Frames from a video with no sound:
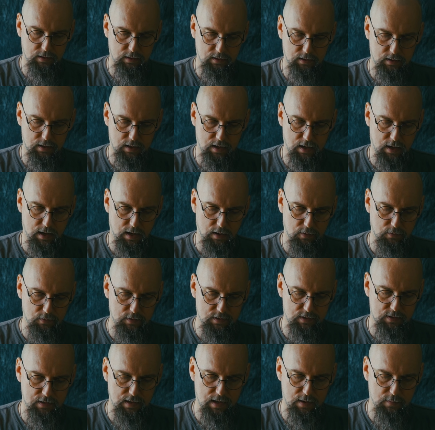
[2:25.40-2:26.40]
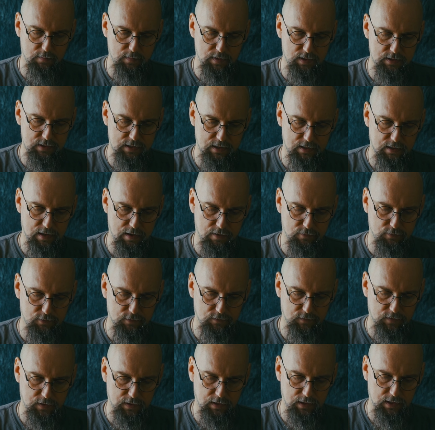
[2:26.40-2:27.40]
yeah, with numbers and
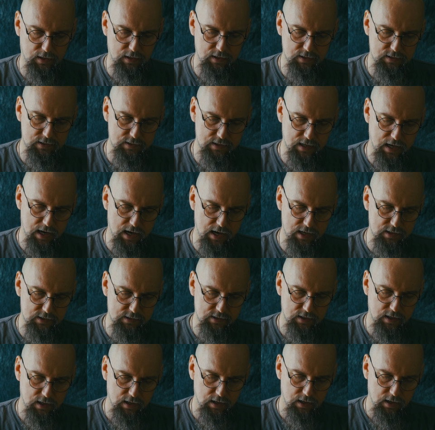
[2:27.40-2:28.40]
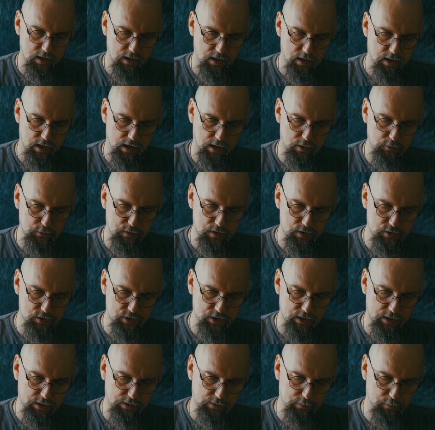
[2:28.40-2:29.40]
everything. And it says outer
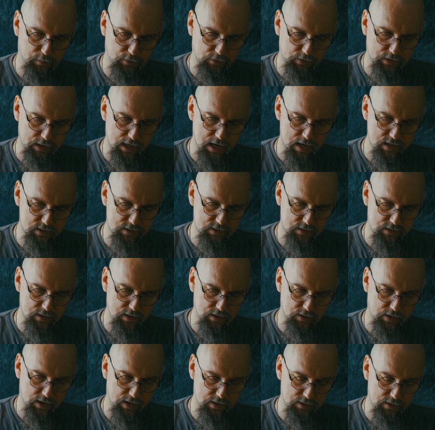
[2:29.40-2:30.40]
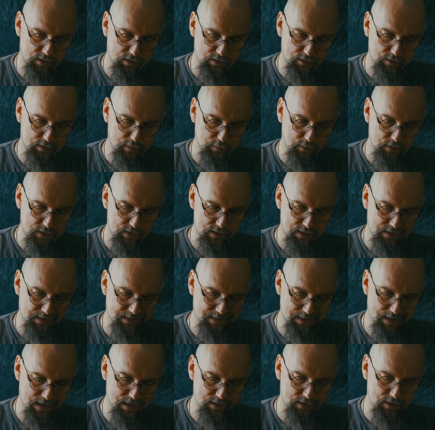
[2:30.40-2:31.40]
shell polyester and 30%
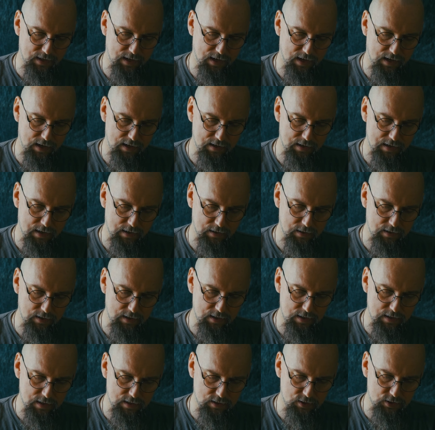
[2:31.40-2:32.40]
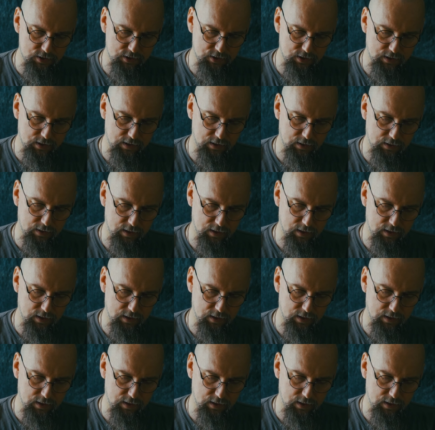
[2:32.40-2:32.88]
leather, and inner shell